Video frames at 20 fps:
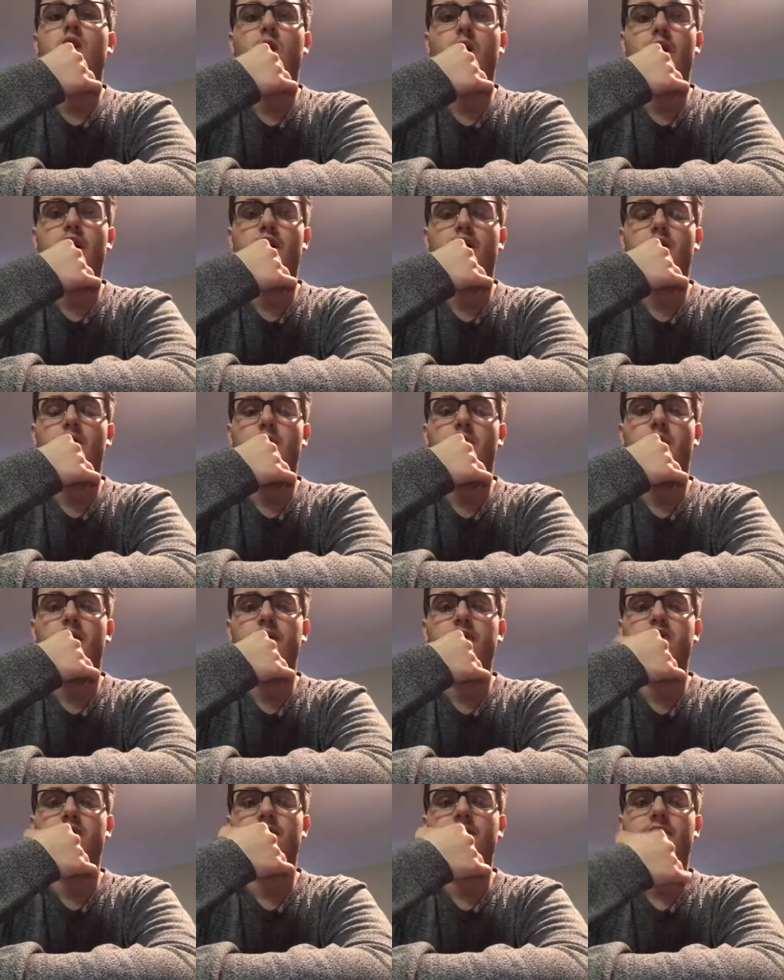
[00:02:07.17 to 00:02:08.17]
Oh yeah, a
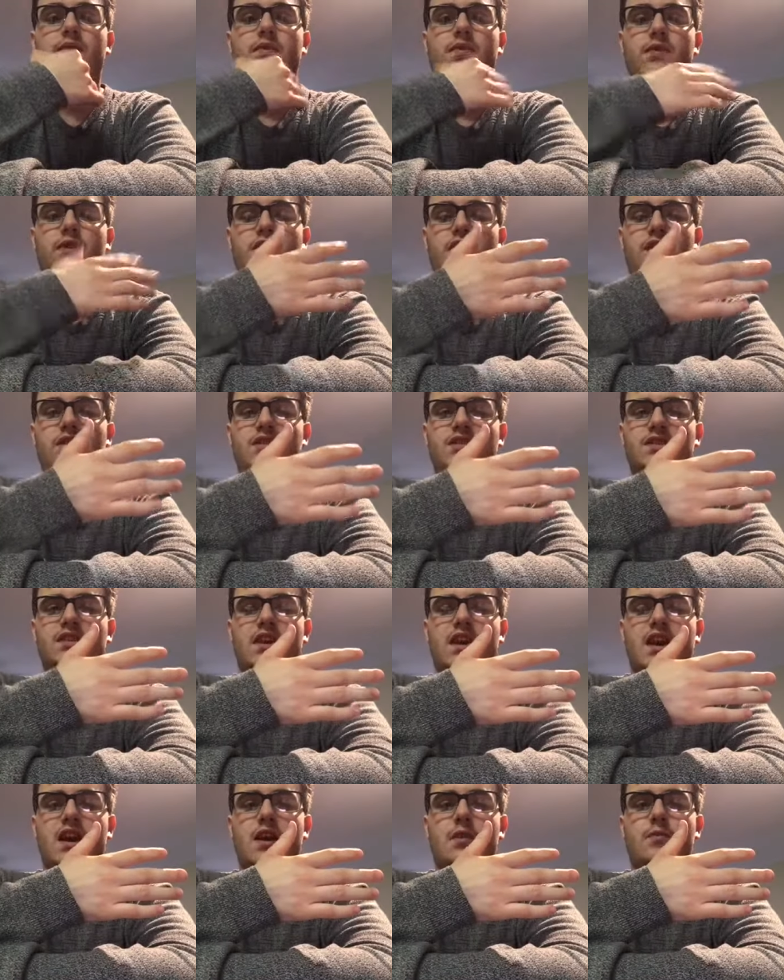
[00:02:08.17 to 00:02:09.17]
bunch of things
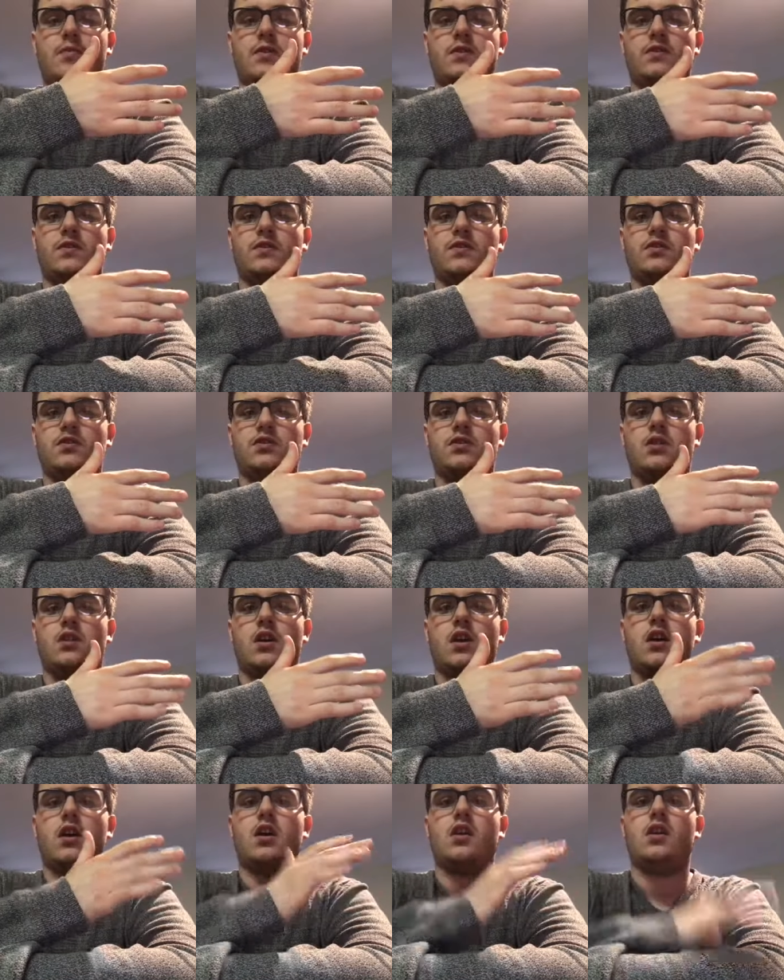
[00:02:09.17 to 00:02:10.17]
that happened this
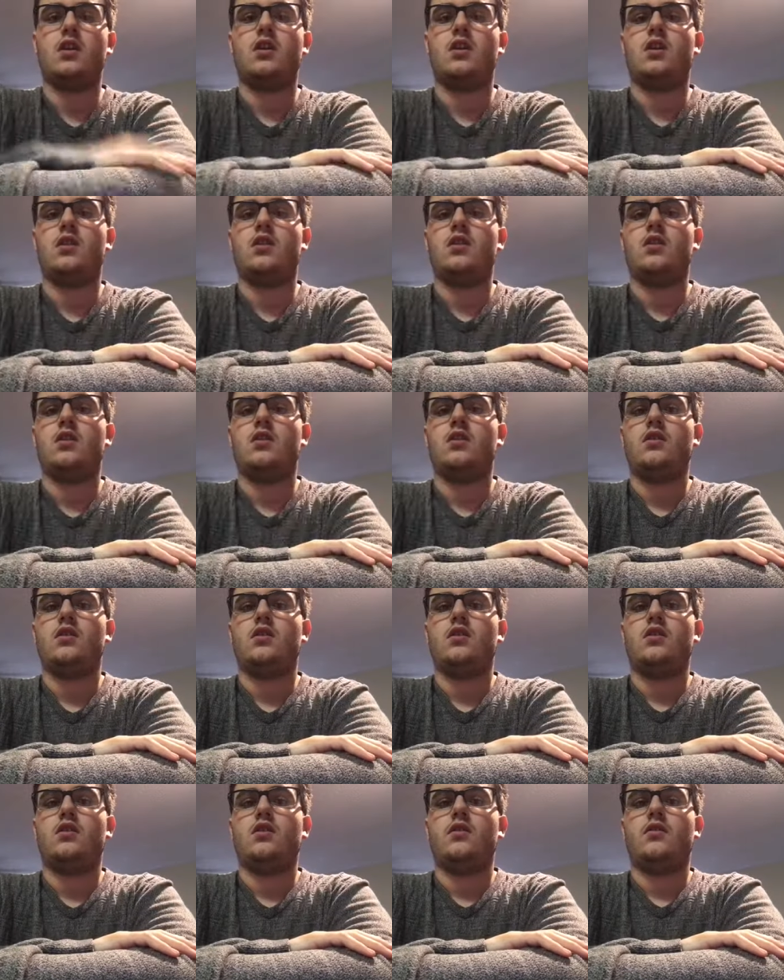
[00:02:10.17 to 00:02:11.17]
year.
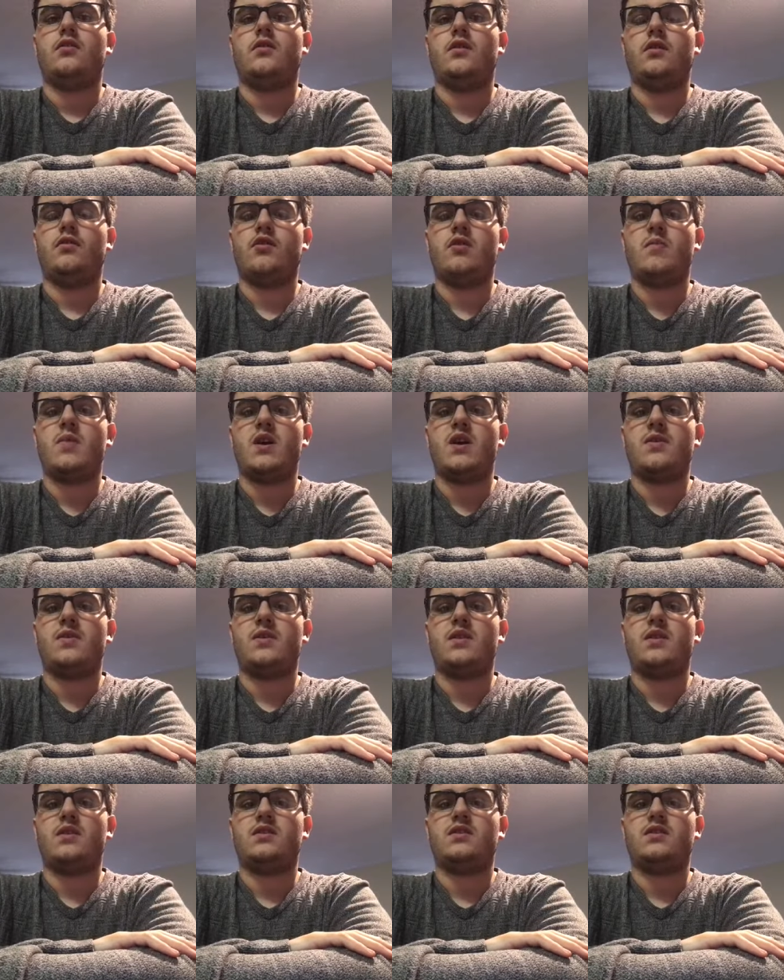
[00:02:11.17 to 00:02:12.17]
The only bad
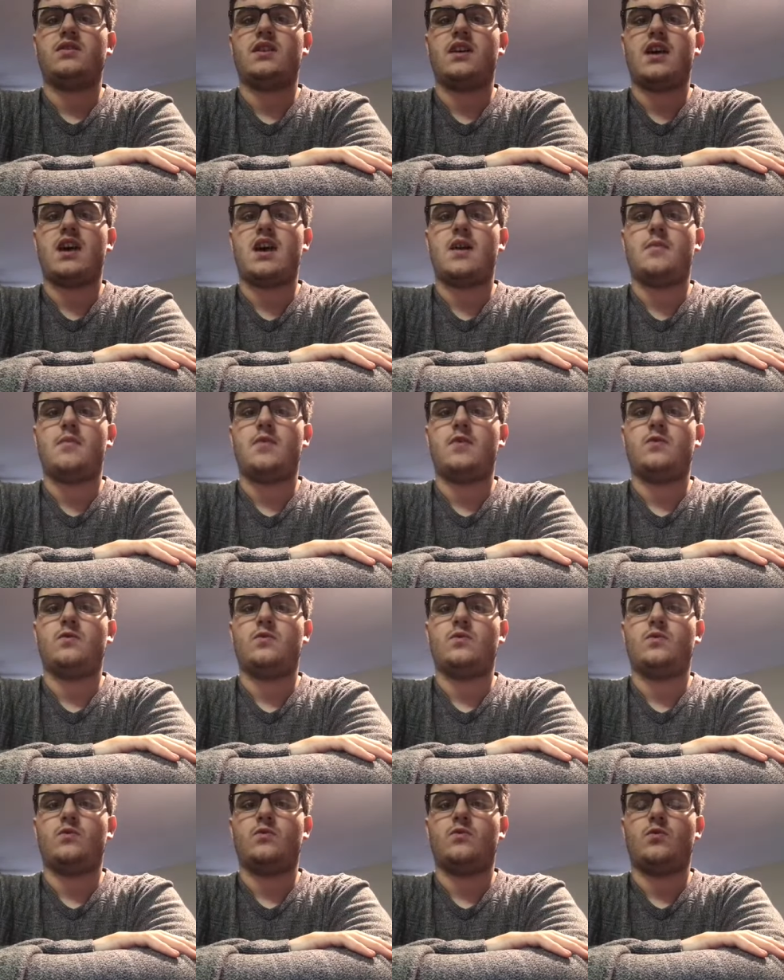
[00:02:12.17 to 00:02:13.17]
things that
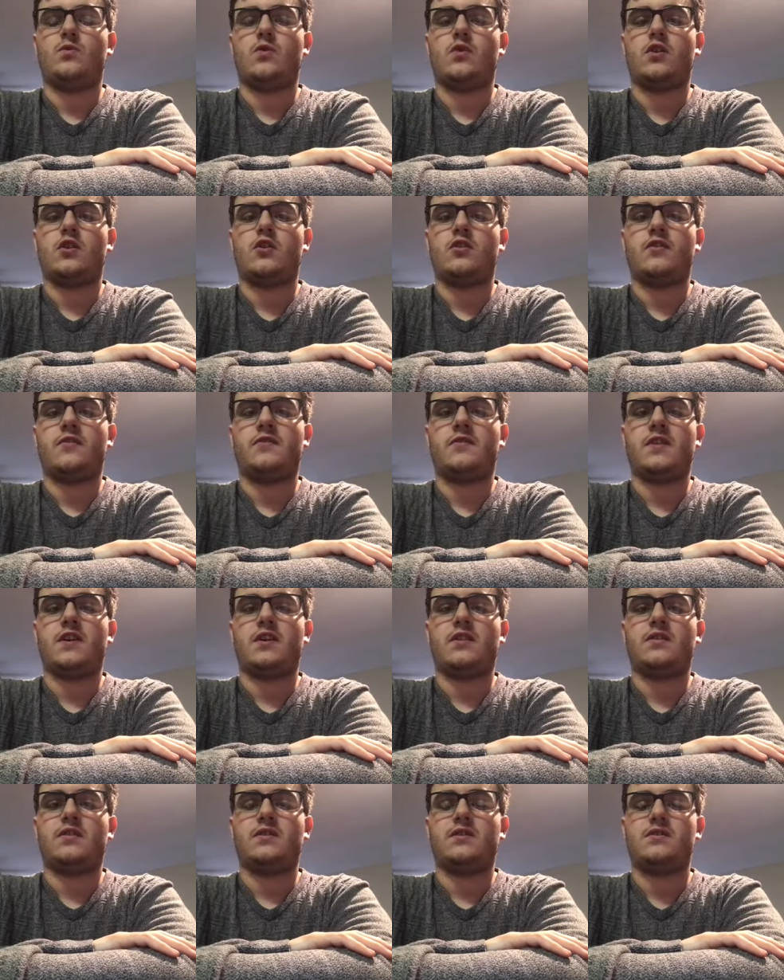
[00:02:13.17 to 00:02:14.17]
happened were the
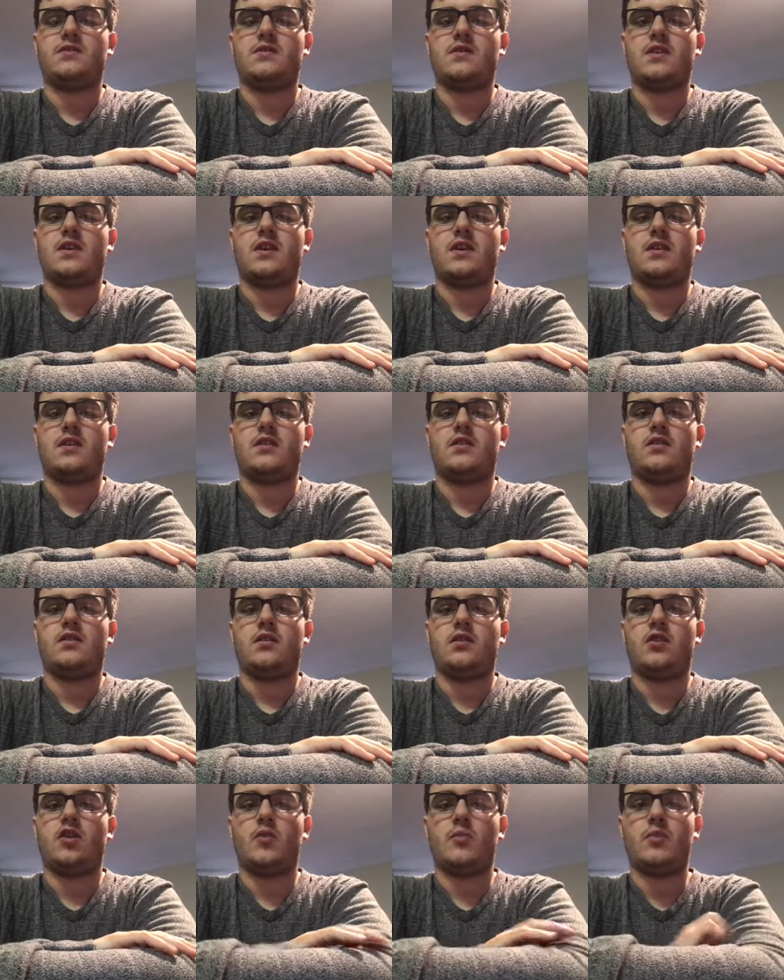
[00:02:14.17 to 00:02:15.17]
facts that,
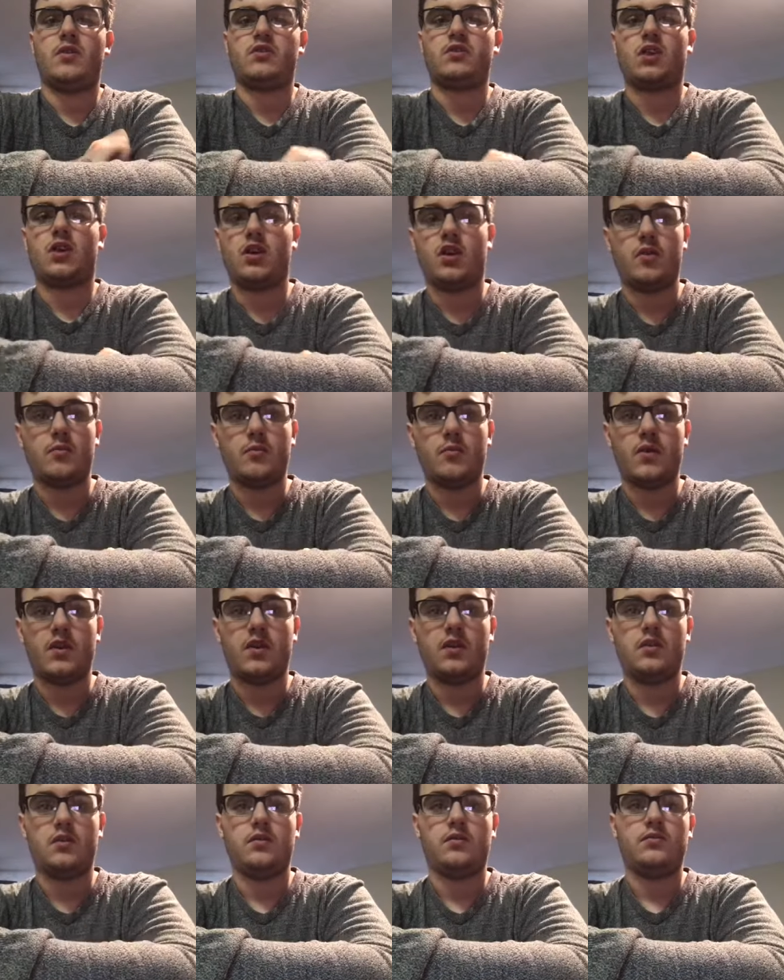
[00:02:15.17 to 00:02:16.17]
you know, Butch
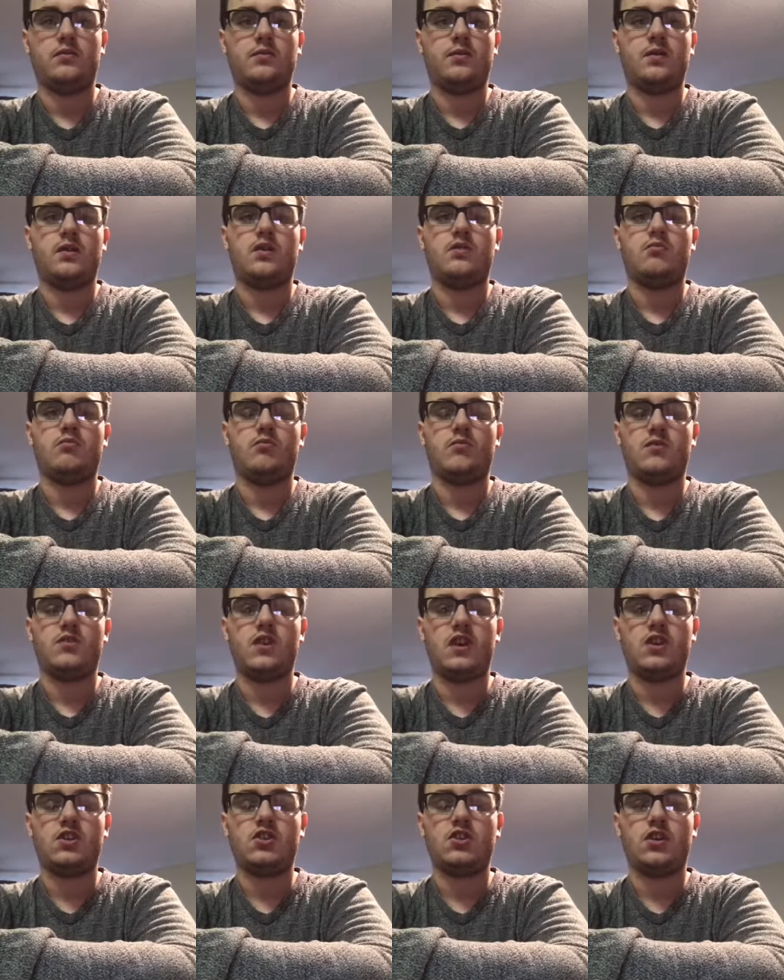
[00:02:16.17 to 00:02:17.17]
Hartman,
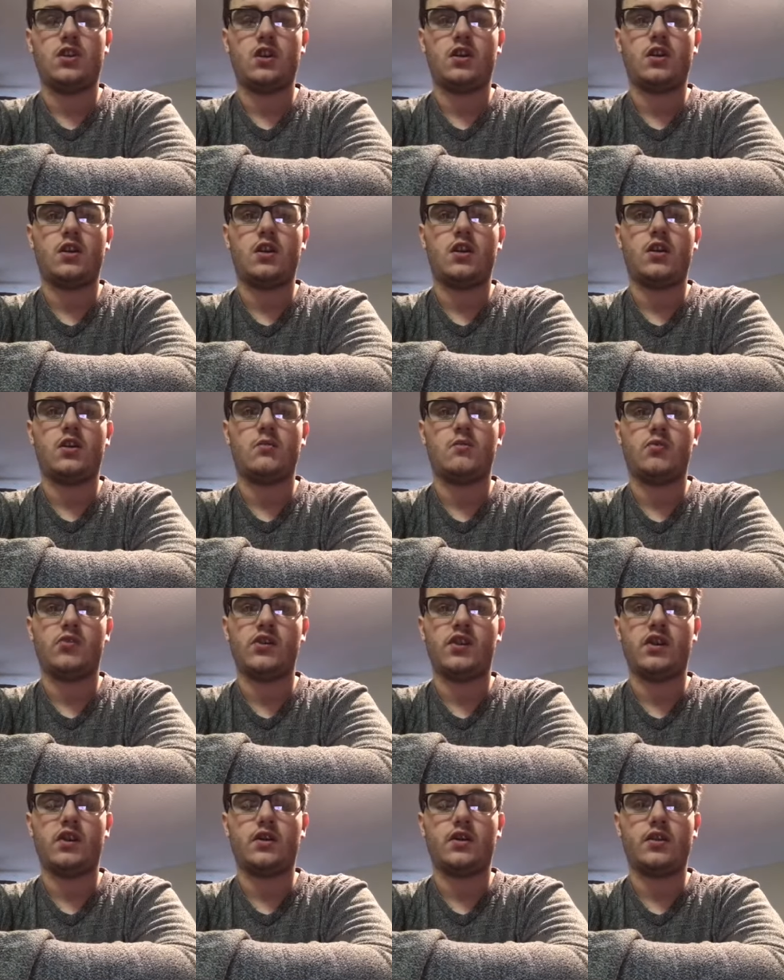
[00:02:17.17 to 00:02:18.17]
Dan Schneider,
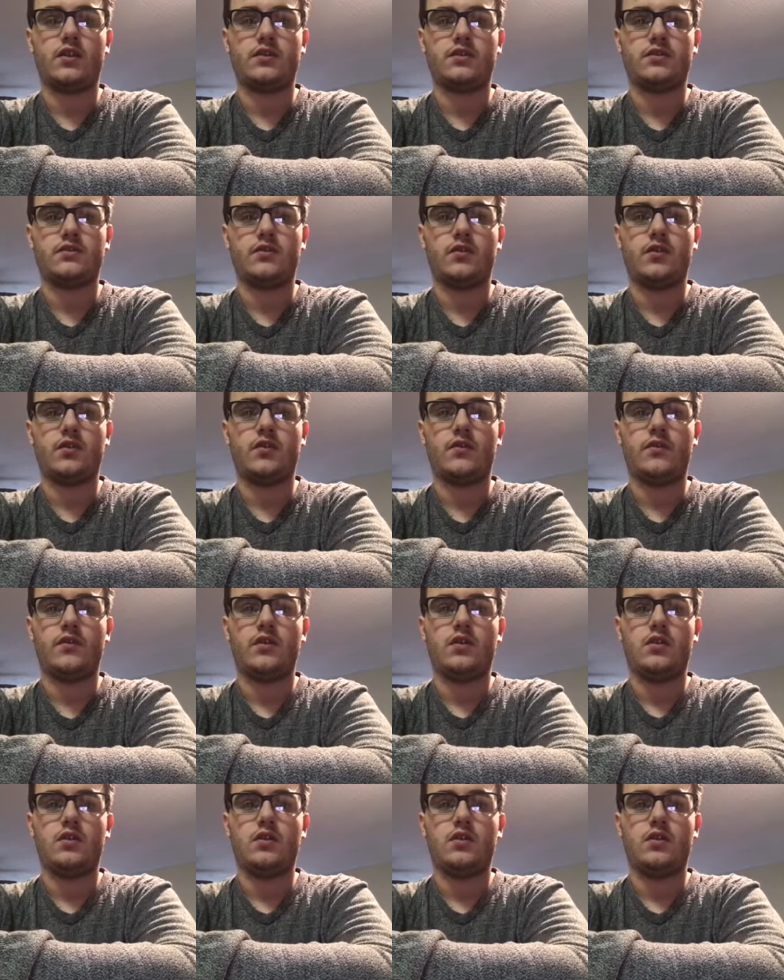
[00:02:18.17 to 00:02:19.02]
Miranda Cosgrove,